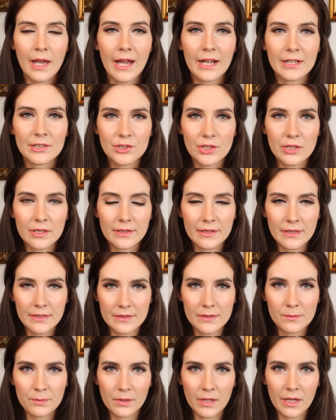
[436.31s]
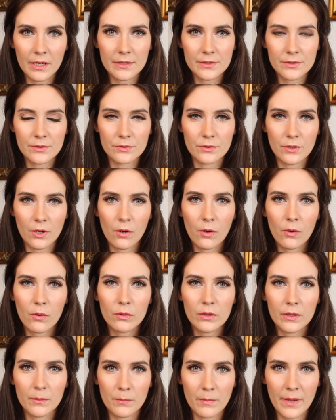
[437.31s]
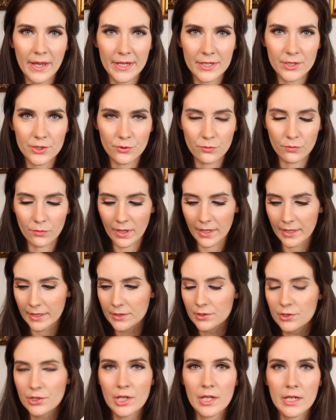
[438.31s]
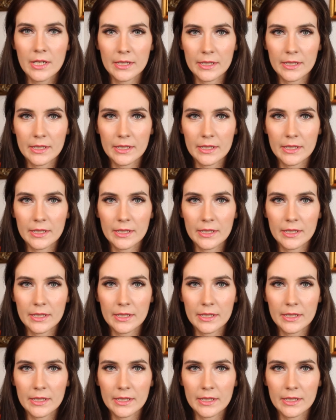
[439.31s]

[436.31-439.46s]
Actually, this applies to the whole Les Beiges range.